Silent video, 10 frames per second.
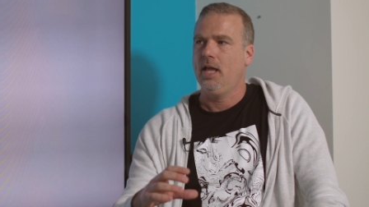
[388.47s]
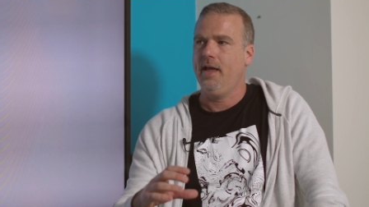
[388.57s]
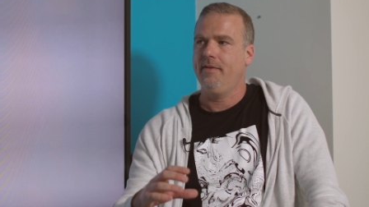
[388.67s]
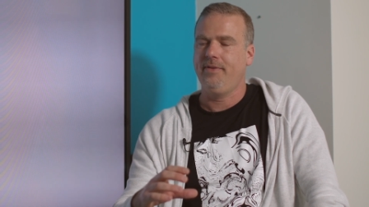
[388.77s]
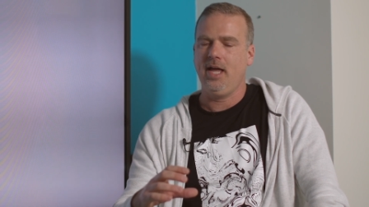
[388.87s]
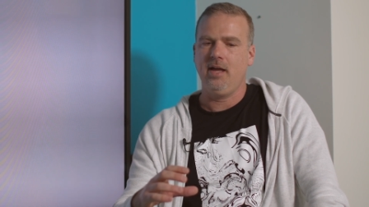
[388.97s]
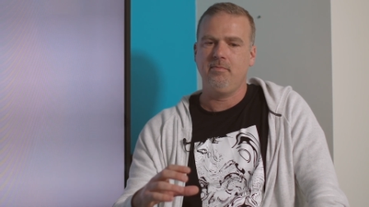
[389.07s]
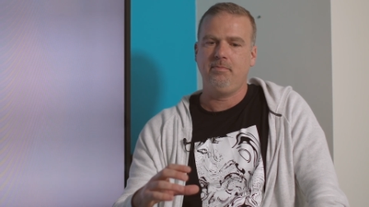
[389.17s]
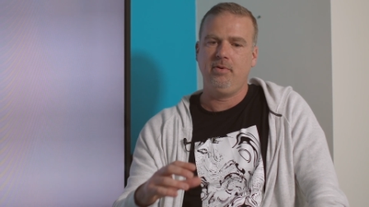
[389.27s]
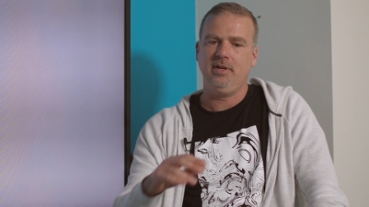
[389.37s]
and
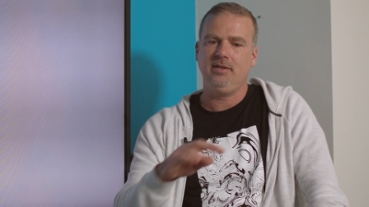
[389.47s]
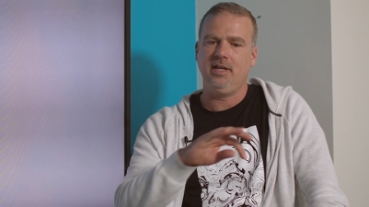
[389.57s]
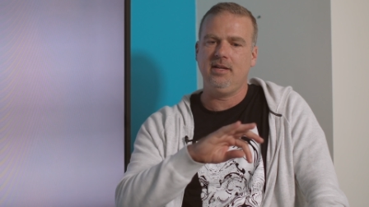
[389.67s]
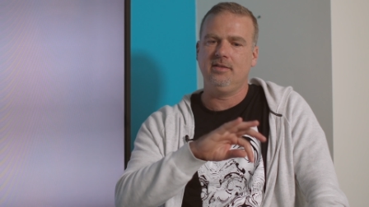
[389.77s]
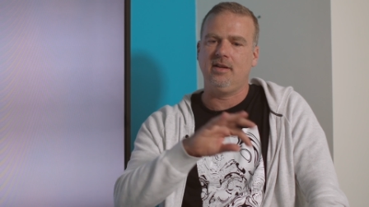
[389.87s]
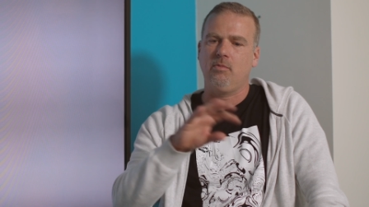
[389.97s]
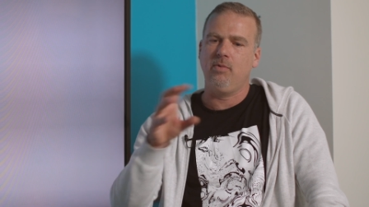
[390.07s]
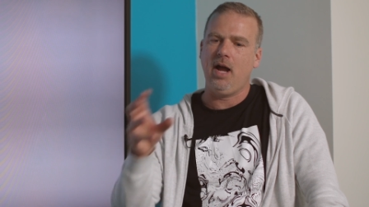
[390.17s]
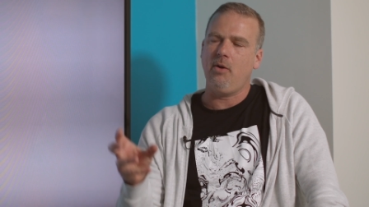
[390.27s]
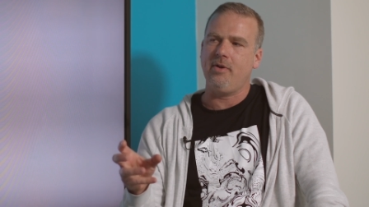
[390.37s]
then putting things
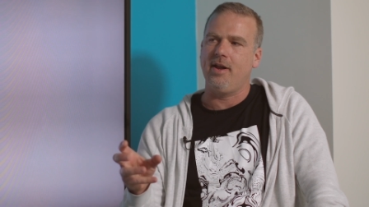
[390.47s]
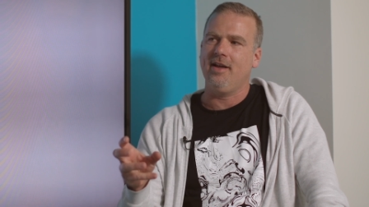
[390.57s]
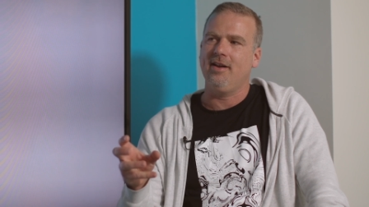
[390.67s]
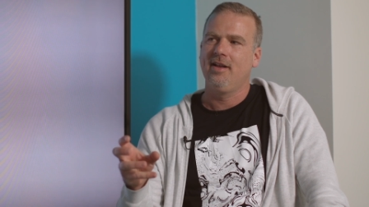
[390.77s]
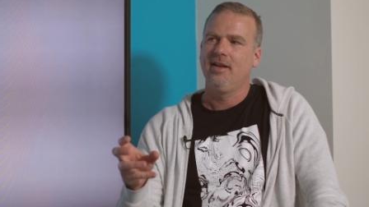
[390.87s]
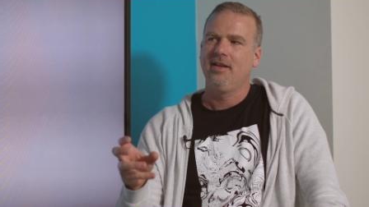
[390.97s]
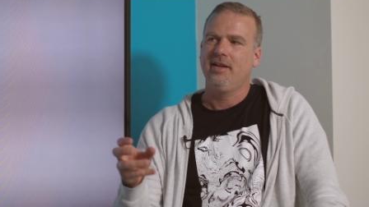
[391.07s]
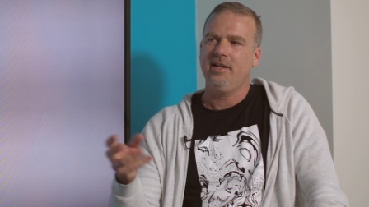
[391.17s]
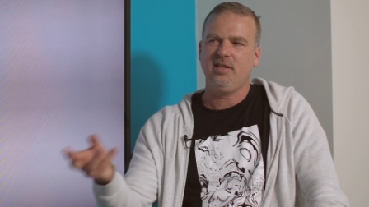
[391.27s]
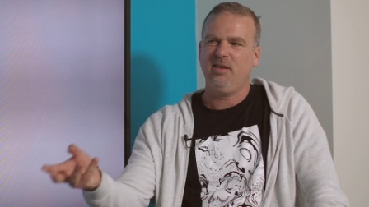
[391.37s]
around it
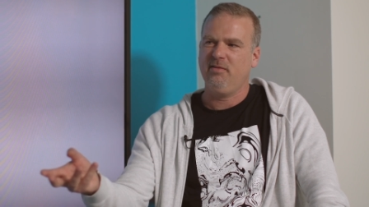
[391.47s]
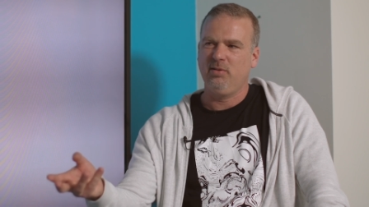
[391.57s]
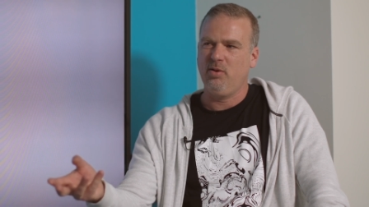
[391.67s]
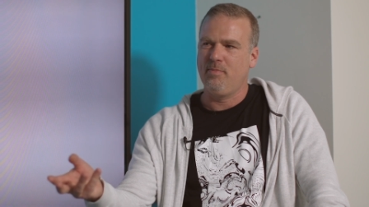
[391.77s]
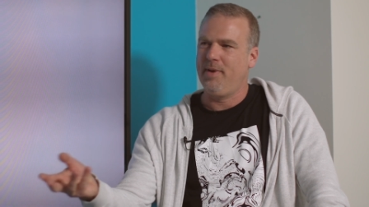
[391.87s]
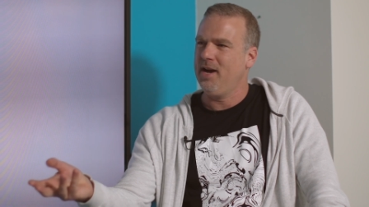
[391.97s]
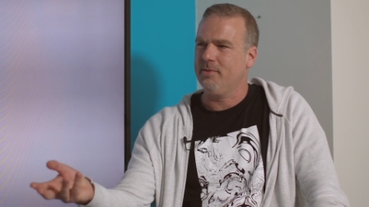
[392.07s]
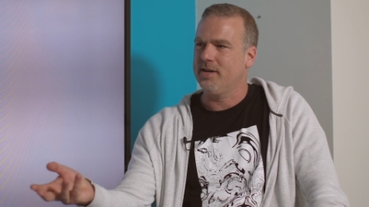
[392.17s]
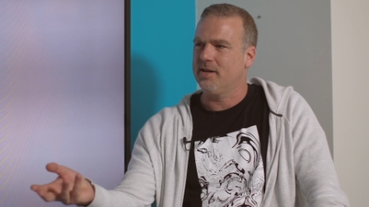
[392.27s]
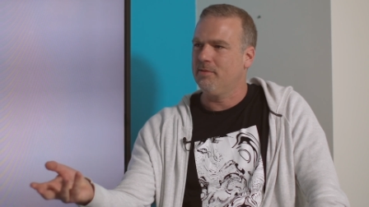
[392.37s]
it's a low
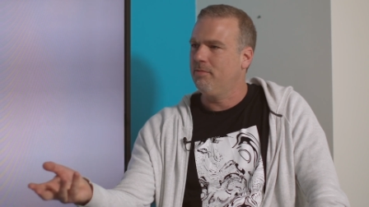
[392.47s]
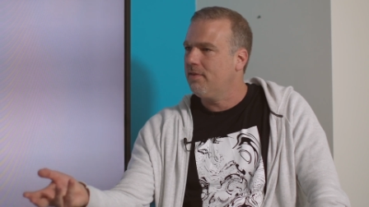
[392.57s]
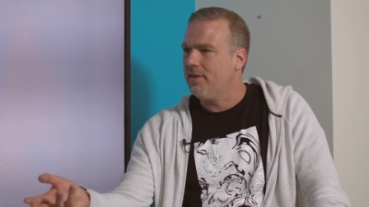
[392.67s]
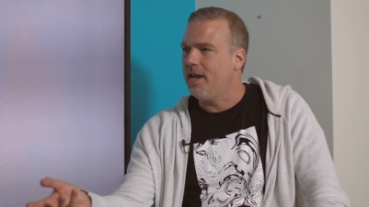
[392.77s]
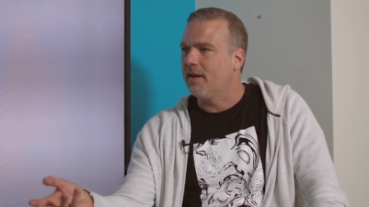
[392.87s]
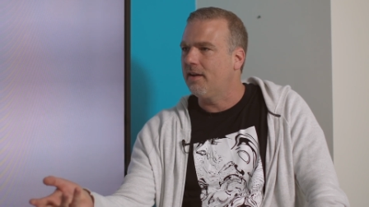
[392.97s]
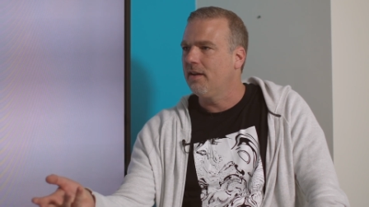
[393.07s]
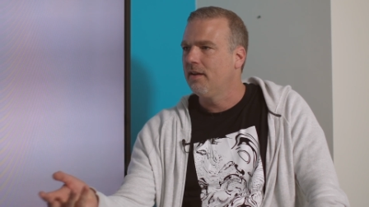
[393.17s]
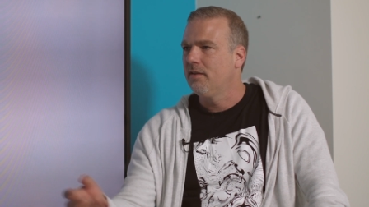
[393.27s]
barrier, I would think,